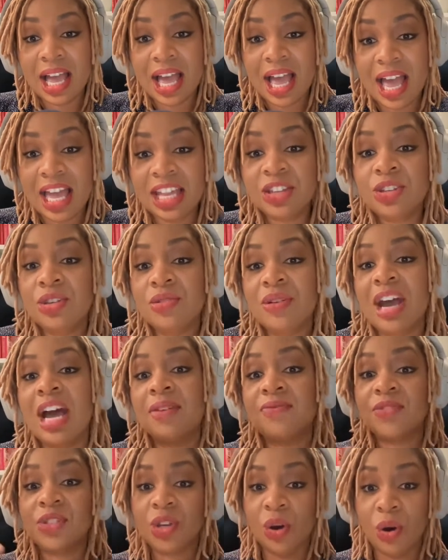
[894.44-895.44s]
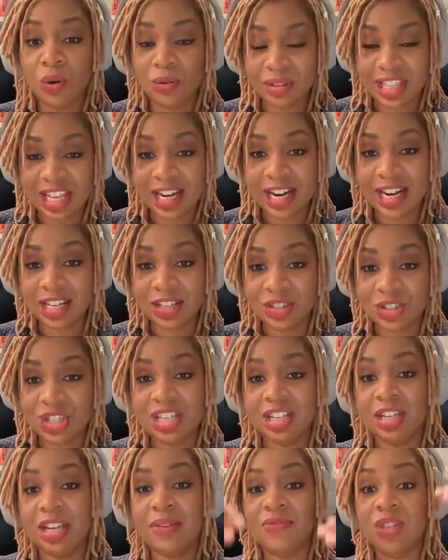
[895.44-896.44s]
And you have to hold that energy
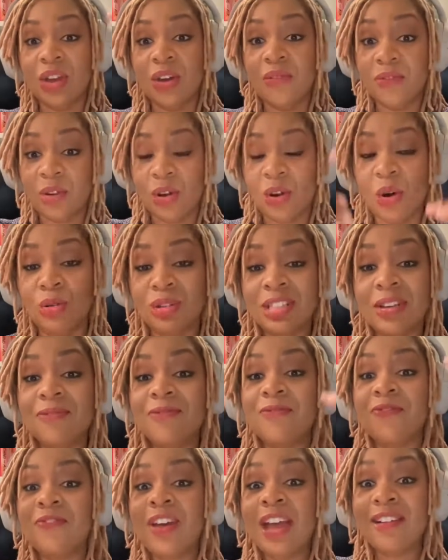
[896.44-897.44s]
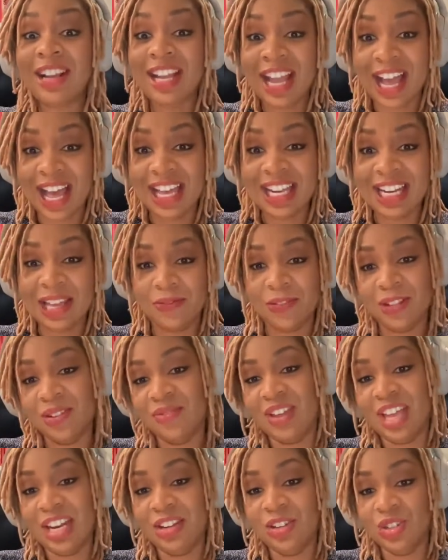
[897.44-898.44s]
and you have to have, hold a very high level of
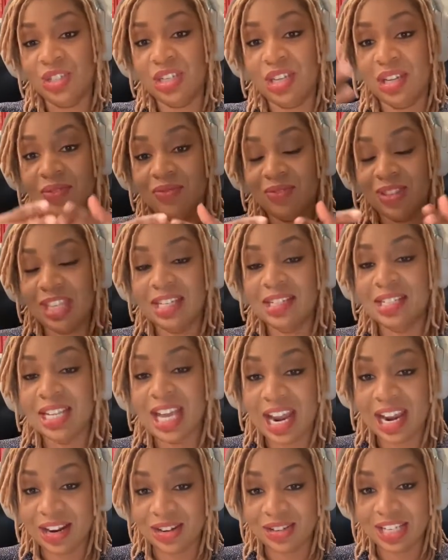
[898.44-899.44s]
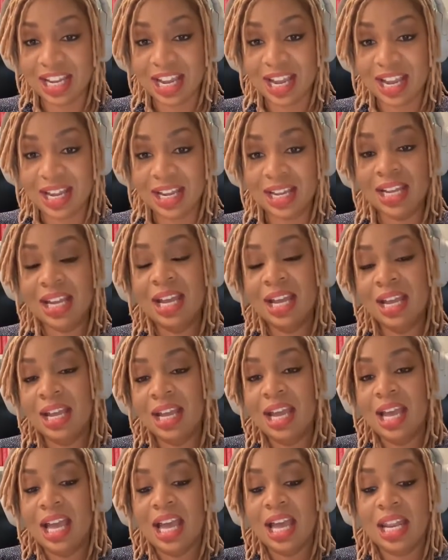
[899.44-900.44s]
energy for the entire day.
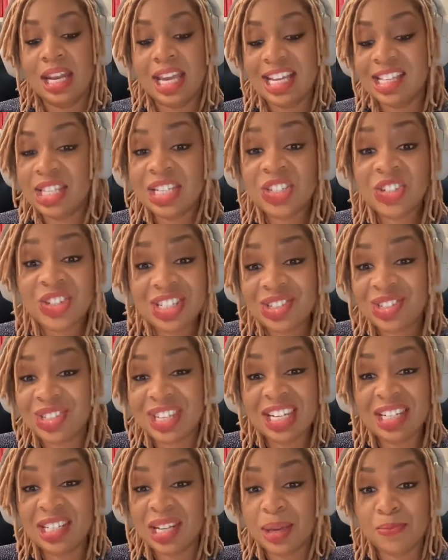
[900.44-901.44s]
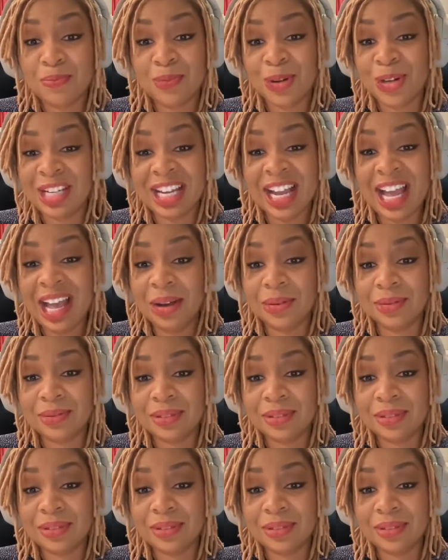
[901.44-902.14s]
And I essentially just ended up burning out.